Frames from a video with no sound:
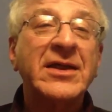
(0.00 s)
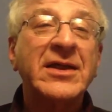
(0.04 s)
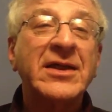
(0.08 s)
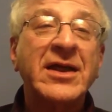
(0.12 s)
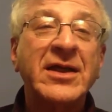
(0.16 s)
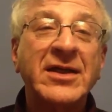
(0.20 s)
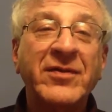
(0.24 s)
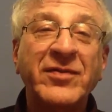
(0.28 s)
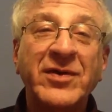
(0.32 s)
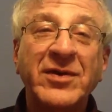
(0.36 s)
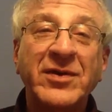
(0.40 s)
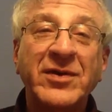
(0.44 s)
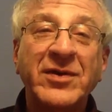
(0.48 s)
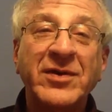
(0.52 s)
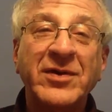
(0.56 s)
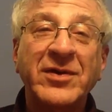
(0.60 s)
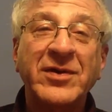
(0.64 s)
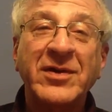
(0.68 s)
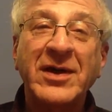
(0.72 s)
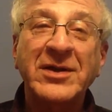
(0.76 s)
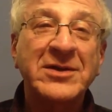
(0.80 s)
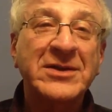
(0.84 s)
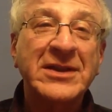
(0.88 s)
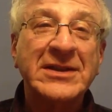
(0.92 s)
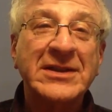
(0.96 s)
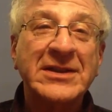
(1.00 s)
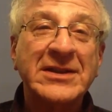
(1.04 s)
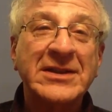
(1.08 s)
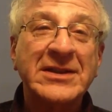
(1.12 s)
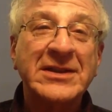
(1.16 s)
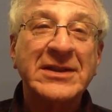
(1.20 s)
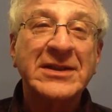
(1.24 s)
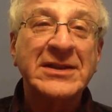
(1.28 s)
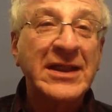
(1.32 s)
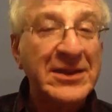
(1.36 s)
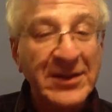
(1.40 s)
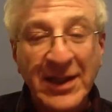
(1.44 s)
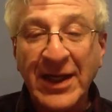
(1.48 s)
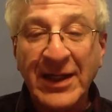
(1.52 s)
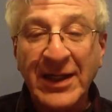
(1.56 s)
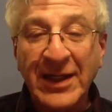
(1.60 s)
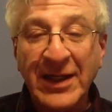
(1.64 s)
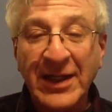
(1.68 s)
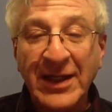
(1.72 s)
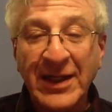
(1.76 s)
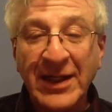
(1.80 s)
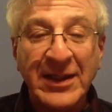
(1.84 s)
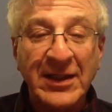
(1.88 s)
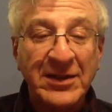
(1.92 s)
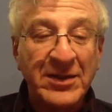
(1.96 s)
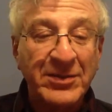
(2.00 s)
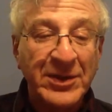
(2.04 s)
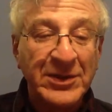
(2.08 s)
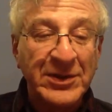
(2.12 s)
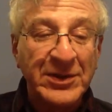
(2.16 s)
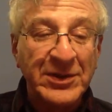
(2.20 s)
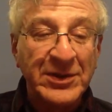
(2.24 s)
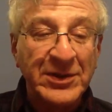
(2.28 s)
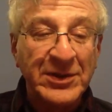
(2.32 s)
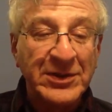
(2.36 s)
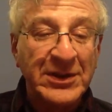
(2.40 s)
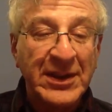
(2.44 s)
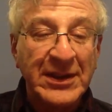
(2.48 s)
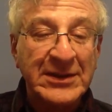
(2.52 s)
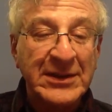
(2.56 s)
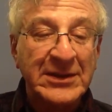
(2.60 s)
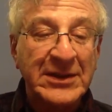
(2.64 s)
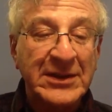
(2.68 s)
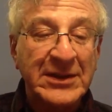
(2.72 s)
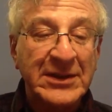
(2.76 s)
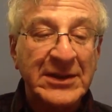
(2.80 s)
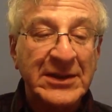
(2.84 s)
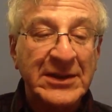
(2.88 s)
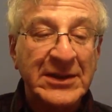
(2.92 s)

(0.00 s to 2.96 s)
If you're under 16, you can't get a commercial license.